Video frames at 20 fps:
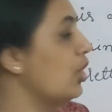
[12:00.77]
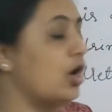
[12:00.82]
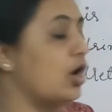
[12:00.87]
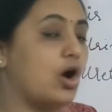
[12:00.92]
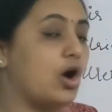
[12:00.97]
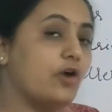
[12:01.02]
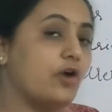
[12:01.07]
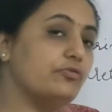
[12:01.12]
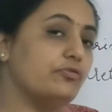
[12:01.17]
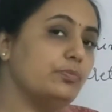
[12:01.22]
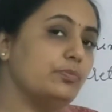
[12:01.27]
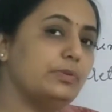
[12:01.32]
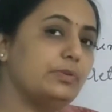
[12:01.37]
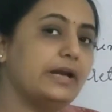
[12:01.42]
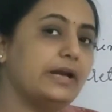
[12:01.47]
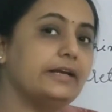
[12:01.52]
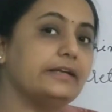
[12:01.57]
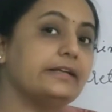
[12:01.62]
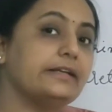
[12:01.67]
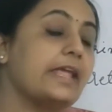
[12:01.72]
of
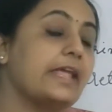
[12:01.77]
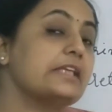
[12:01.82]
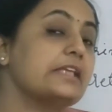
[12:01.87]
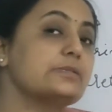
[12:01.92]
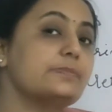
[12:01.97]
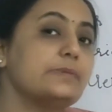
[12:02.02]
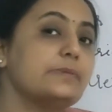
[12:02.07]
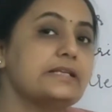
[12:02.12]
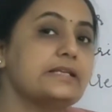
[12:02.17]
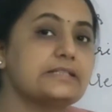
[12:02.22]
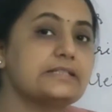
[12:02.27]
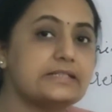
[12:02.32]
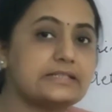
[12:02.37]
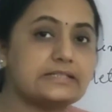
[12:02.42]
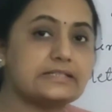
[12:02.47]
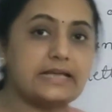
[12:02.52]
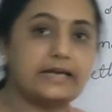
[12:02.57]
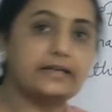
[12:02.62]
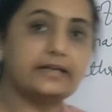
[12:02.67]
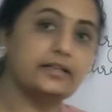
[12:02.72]
blood takes place
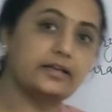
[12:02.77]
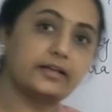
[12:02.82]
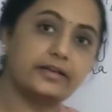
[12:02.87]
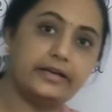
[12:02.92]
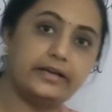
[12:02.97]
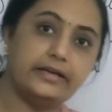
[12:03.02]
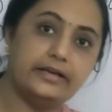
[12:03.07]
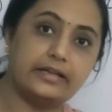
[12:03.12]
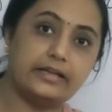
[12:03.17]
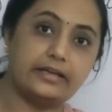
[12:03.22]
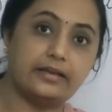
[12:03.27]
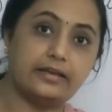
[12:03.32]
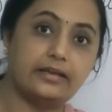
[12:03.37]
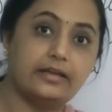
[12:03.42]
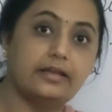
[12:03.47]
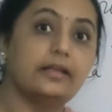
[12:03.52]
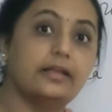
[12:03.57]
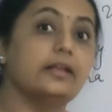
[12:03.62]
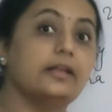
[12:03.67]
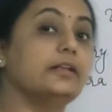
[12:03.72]
inside the kidney?
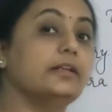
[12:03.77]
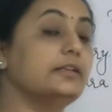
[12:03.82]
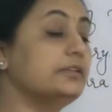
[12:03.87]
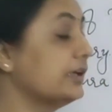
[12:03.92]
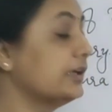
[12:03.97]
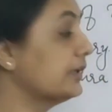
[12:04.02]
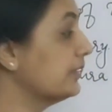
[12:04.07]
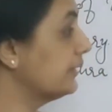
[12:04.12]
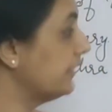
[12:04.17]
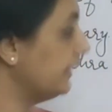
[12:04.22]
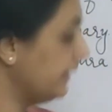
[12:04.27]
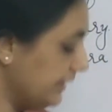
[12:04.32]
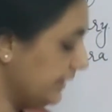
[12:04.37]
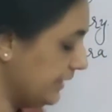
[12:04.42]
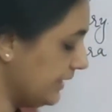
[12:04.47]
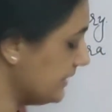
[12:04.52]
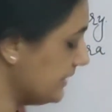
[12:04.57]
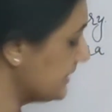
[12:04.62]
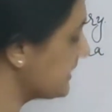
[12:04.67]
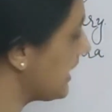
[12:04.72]
The
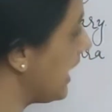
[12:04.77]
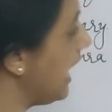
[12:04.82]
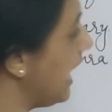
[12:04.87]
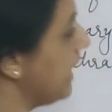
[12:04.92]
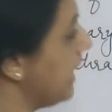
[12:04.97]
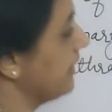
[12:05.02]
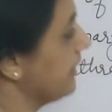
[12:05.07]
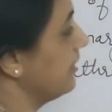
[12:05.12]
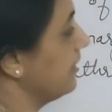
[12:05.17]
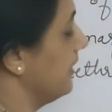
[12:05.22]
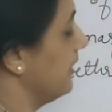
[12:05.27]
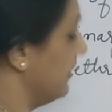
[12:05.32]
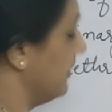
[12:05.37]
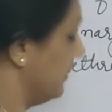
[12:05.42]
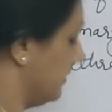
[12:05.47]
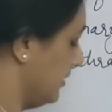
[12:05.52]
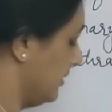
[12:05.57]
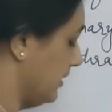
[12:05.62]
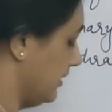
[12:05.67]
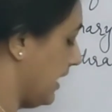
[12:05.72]
kidneys are
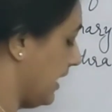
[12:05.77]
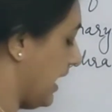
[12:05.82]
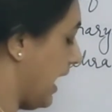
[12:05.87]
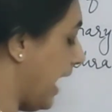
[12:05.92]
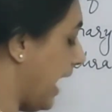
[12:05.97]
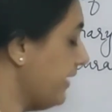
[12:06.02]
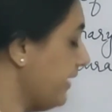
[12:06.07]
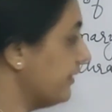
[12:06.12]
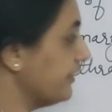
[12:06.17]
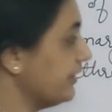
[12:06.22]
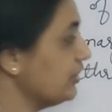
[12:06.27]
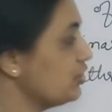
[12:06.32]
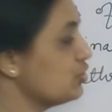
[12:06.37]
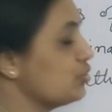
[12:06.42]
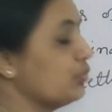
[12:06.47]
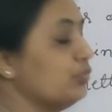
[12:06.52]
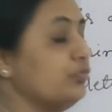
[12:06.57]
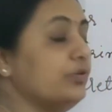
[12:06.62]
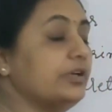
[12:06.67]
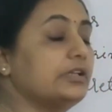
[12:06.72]

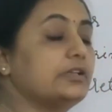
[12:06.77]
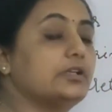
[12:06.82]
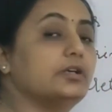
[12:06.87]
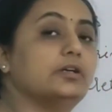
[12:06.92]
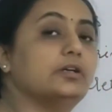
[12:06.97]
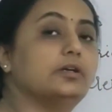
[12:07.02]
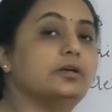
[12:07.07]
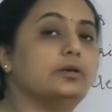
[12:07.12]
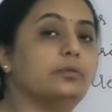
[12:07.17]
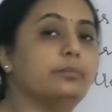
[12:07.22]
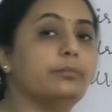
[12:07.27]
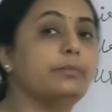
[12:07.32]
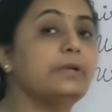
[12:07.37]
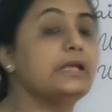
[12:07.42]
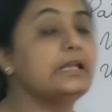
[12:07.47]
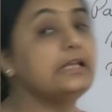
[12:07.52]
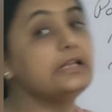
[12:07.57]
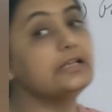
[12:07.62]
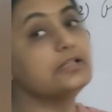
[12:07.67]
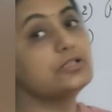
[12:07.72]
enriched with
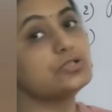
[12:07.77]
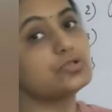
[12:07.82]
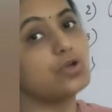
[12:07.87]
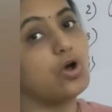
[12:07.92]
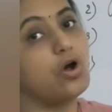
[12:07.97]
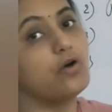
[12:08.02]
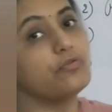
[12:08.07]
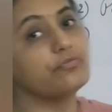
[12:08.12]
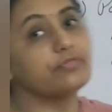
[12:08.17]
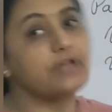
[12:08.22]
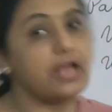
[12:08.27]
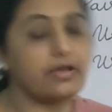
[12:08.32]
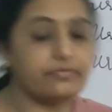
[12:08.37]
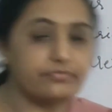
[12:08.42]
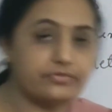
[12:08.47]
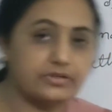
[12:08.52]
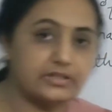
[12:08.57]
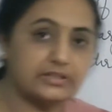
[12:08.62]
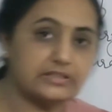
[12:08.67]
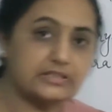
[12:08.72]
millions of
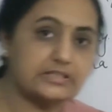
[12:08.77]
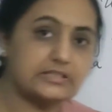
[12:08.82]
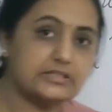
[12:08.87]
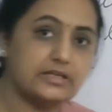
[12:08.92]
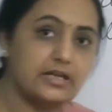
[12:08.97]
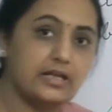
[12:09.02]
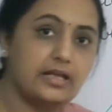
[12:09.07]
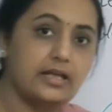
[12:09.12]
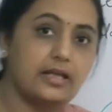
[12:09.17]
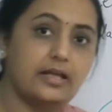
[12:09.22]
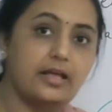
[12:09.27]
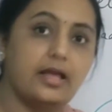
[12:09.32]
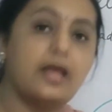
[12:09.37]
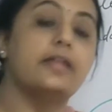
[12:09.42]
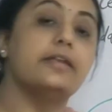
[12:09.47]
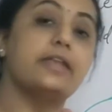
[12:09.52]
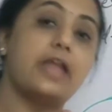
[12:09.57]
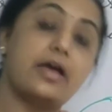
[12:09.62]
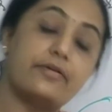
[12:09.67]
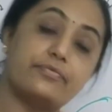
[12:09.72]
nephrons.
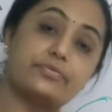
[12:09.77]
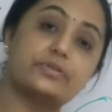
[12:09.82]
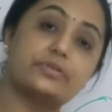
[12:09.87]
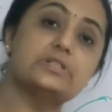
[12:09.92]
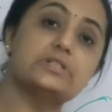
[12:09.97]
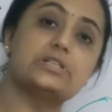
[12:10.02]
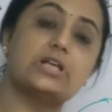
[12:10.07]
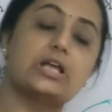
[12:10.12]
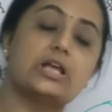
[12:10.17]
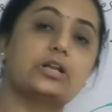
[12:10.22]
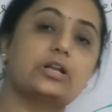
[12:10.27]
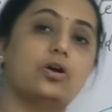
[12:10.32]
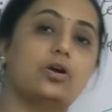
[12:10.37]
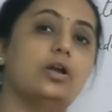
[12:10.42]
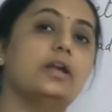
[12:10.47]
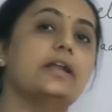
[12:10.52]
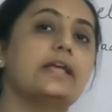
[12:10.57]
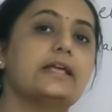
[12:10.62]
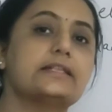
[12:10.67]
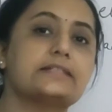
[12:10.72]
Nephrons are
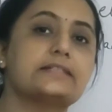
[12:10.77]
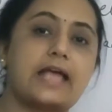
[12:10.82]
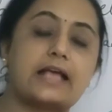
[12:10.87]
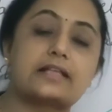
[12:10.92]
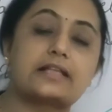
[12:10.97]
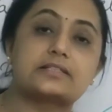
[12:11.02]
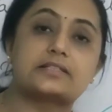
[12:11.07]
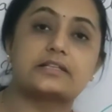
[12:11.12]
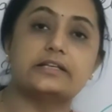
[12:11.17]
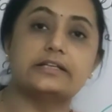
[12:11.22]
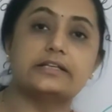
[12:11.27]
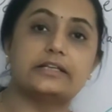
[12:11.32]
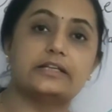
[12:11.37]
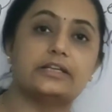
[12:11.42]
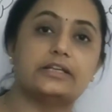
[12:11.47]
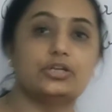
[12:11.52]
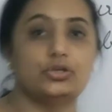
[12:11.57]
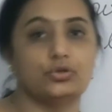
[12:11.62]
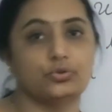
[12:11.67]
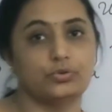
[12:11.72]
called as
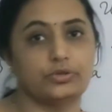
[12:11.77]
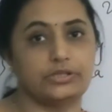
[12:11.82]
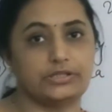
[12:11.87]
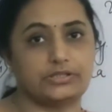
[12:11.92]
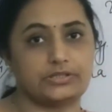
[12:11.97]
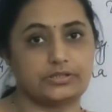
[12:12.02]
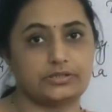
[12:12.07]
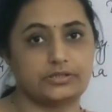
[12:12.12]
excretory unit,